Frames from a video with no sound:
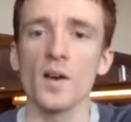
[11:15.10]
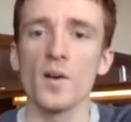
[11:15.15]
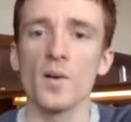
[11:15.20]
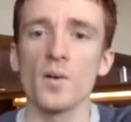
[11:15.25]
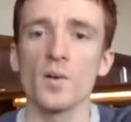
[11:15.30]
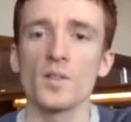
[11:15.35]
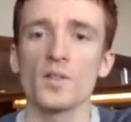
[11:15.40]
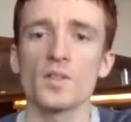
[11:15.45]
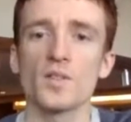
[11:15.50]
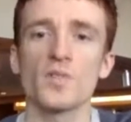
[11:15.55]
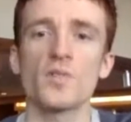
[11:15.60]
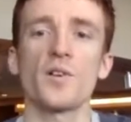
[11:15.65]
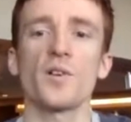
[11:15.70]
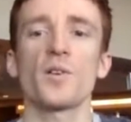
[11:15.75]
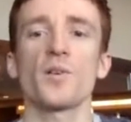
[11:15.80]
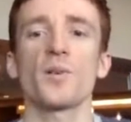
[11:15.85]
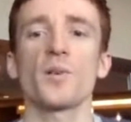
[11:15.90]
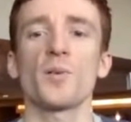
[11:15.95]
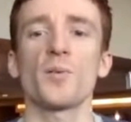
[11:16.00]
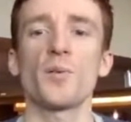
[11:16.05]
Which of the
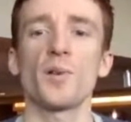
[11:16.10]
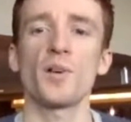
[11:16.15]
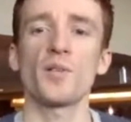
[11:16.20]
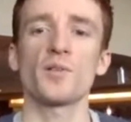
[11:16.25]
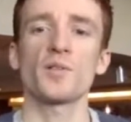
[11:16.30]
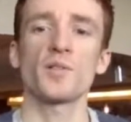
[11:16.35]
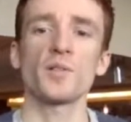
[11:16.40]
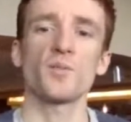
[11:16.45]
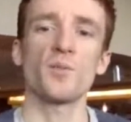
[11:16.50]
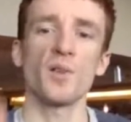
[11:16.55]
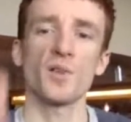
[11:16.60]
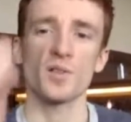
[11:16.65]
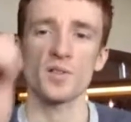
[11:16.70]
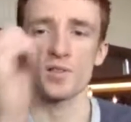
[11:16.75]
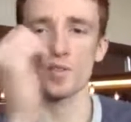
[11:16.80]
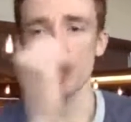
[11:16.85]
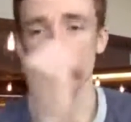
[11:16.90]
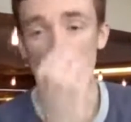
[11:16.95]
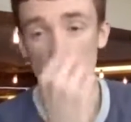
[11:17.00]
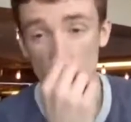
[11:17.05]
following will have a smaller
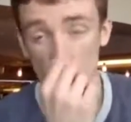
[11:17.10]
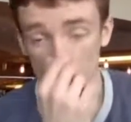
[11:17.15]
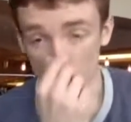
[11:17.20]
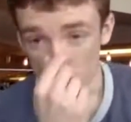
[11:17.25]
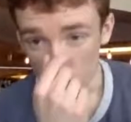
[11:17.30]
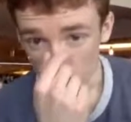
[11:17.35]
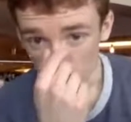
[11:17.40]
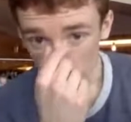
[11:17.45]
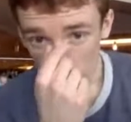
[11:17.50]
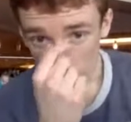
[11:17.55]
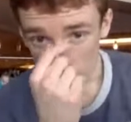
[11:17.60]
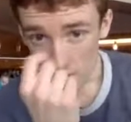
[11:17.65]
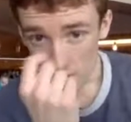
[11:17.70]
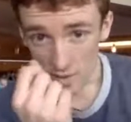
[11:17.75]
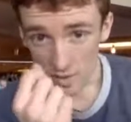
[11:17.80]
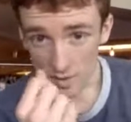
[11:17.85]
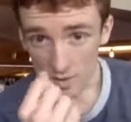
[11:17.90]
standard deviation?